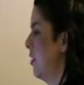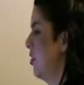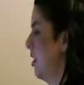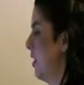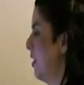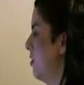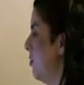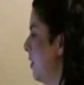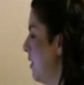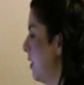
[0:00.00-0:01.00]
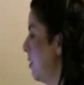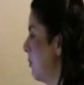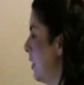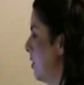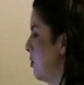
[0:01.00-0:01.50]
Jenny doing the
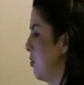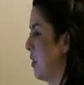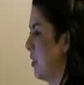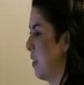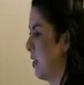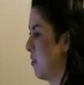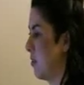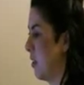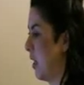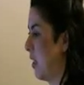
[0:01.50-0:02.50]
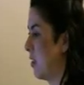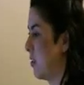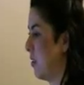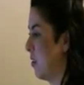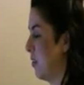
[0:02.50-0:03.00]
explanatory text in
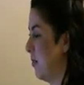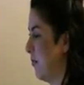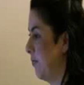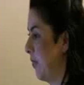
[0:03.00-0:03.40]
ASL.